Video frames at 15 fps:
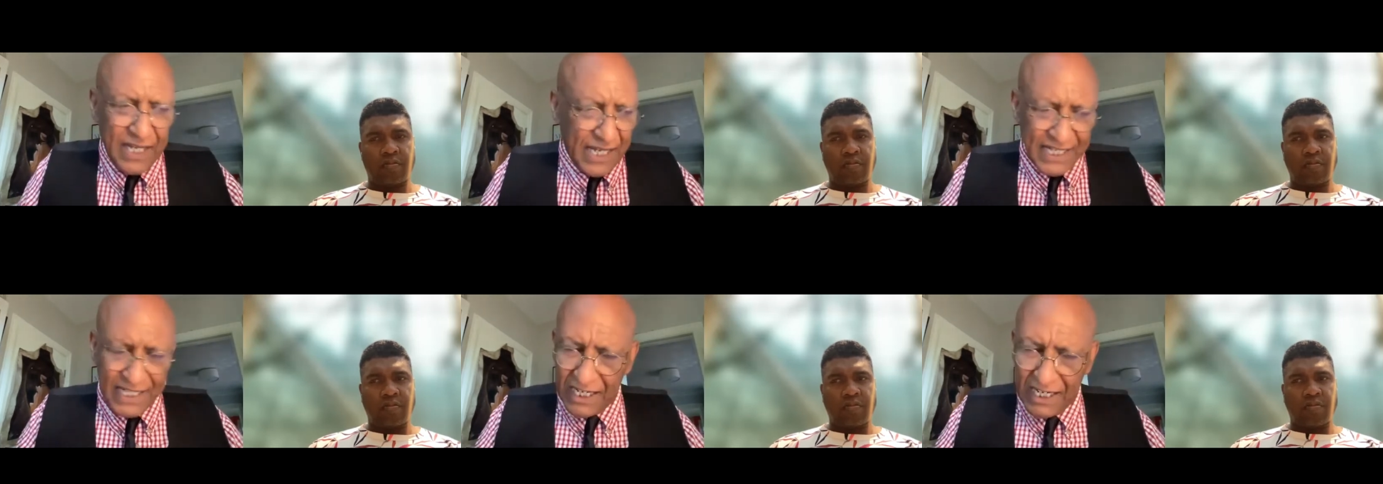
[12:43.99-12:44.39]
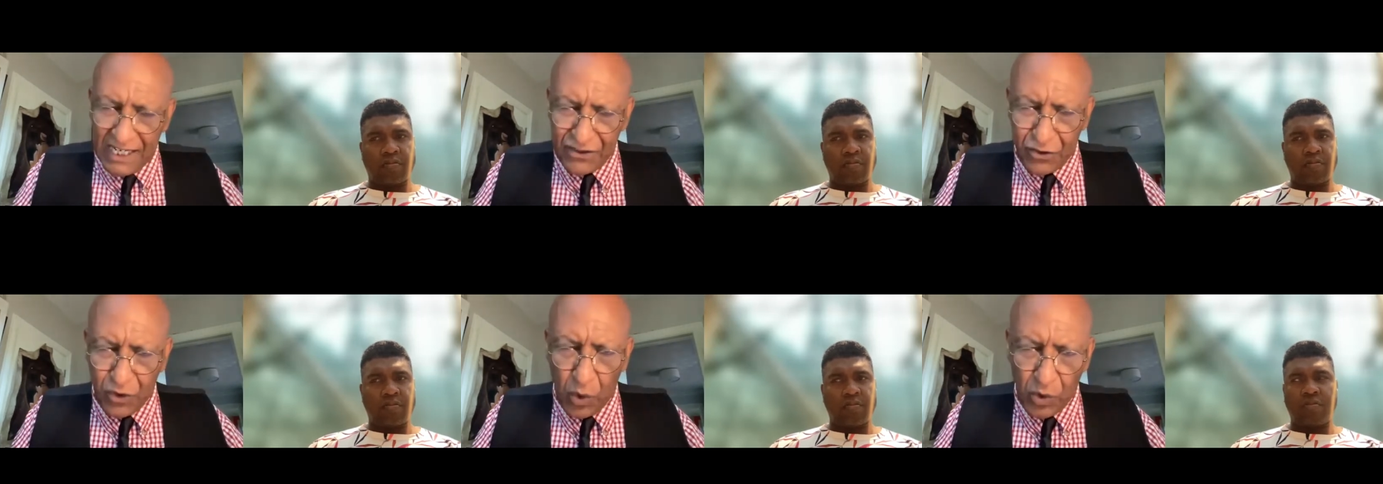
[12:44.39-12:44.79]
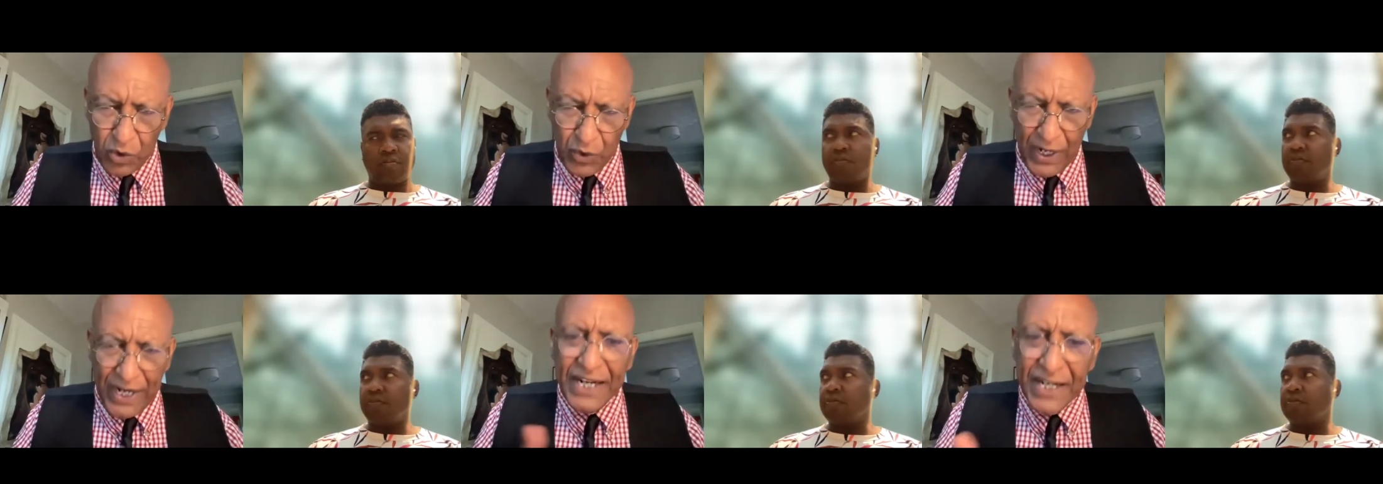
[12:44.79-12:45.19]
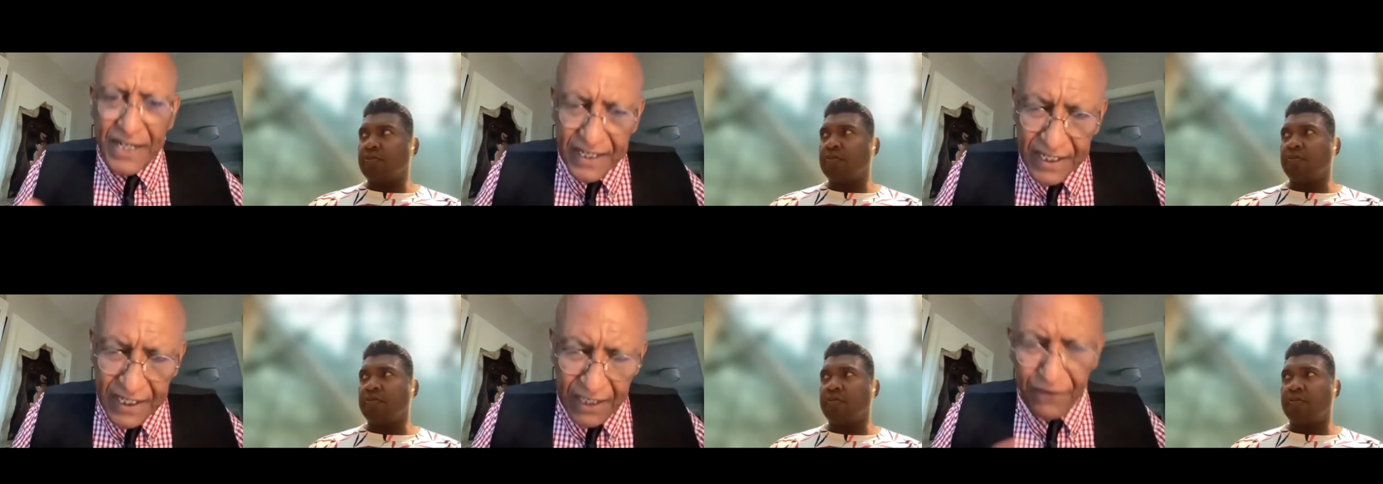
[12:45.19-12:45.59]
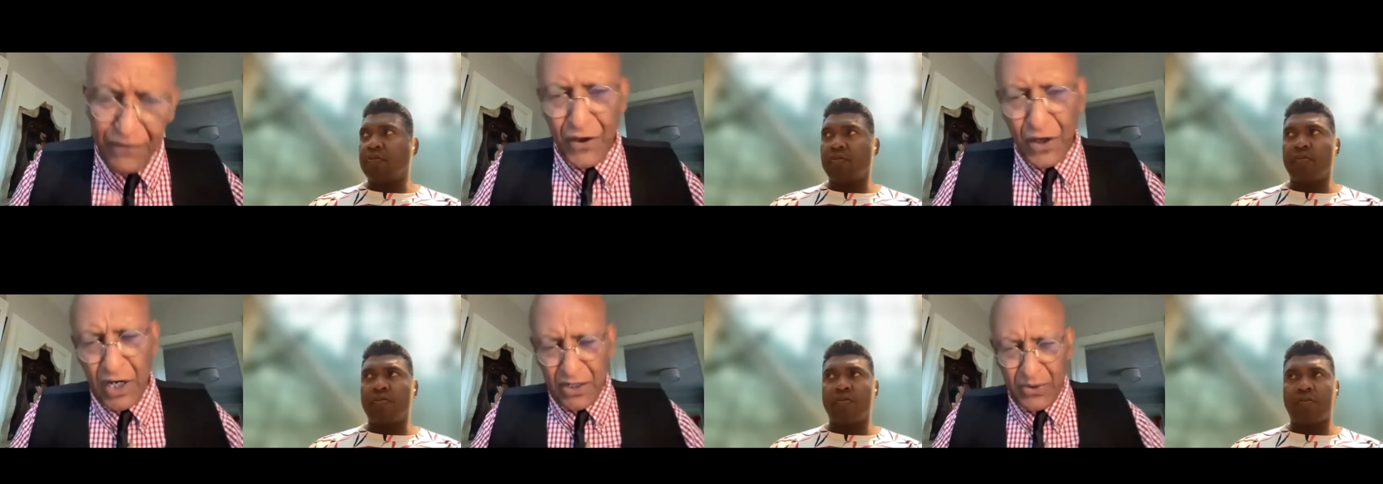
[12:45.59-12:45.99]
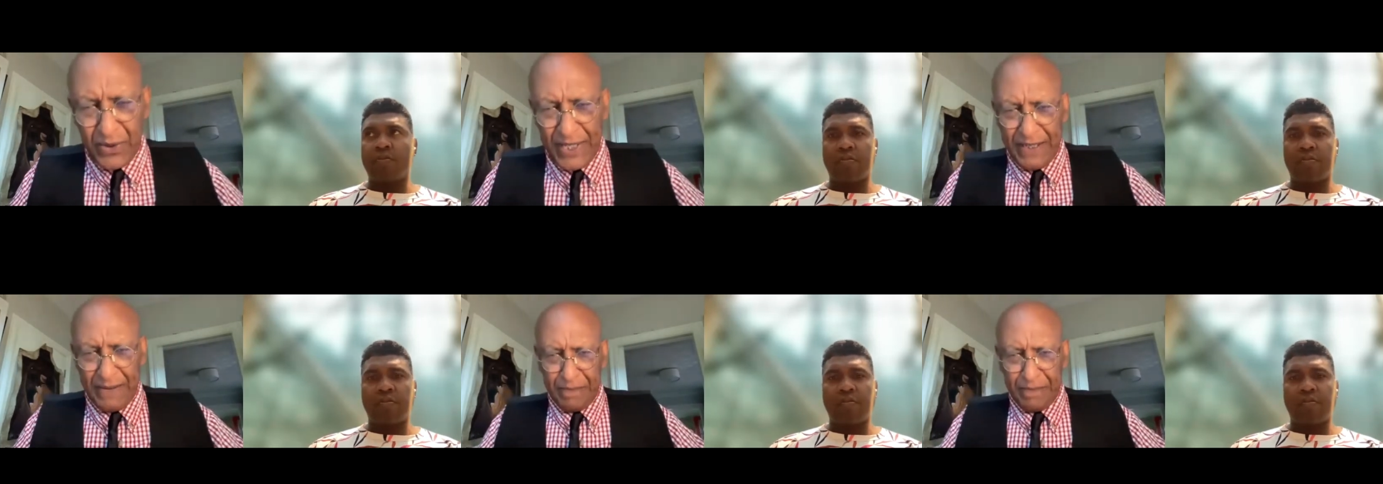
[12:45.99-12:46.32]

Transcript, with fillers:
Speaker 1: analyze Coltrane, if you agree.